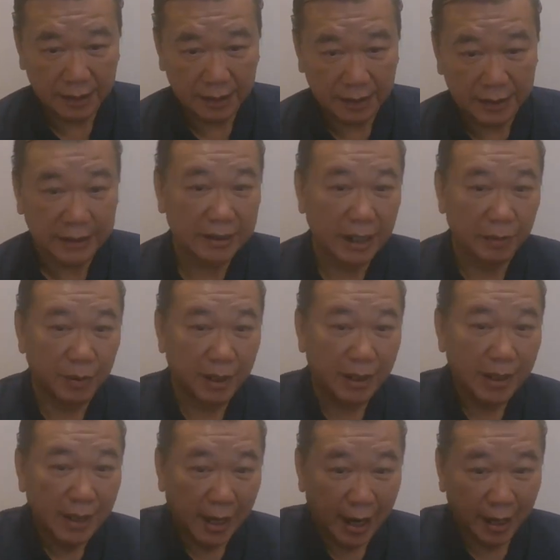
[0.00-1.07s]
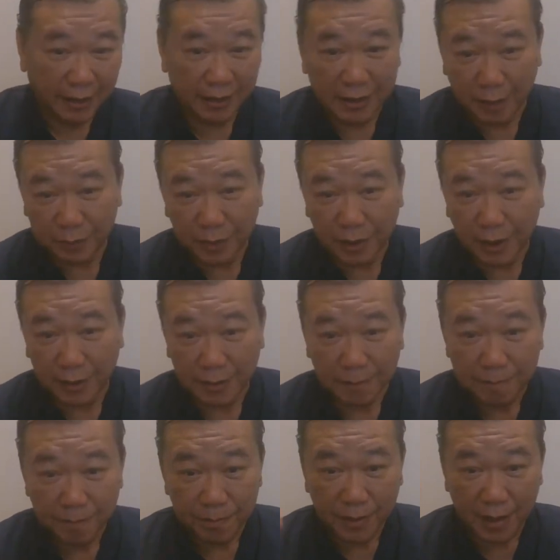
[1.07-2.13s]
discovered. Then after that,
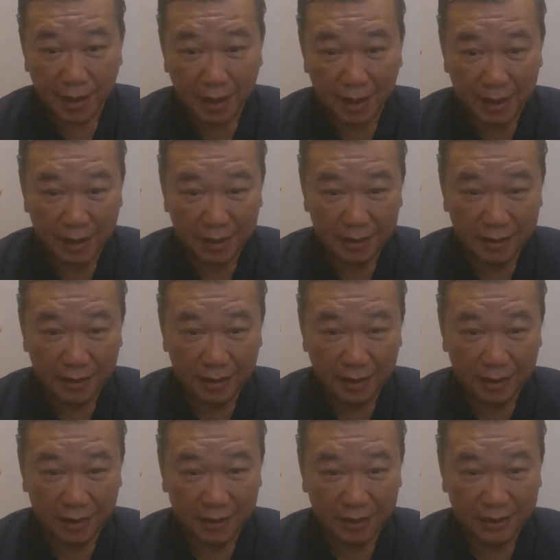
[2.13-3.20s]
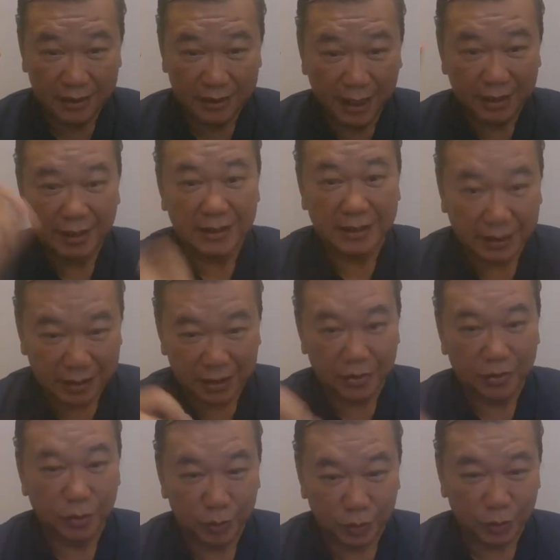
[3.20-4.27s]
the scientists started
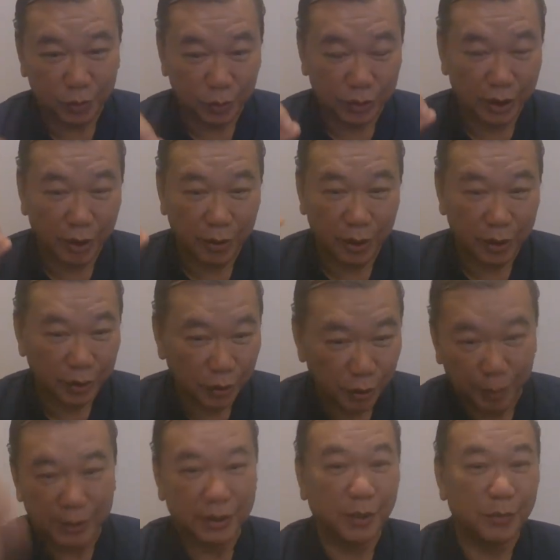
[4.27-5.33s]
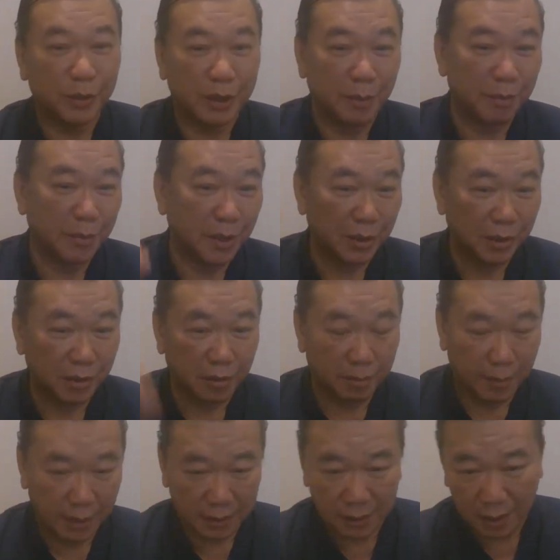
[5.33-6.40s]
to tell us you must take vitamin, you
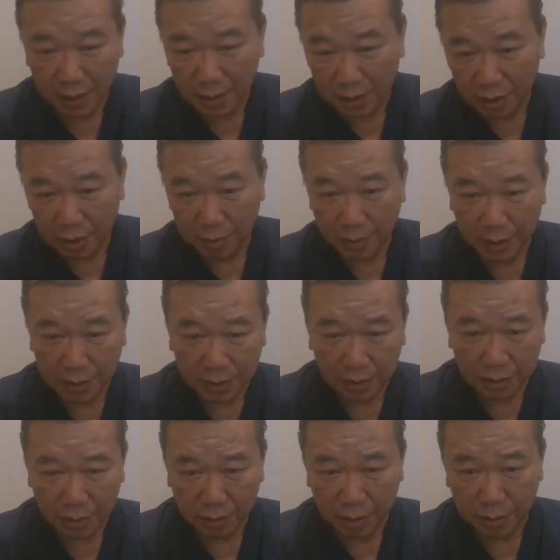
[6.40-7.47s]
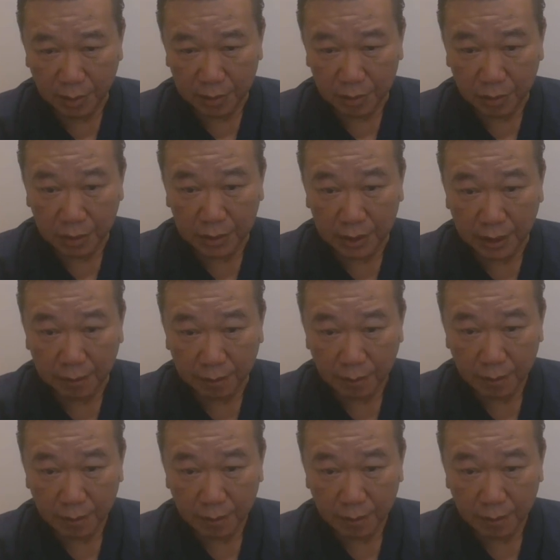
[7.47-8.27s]
must do this thing.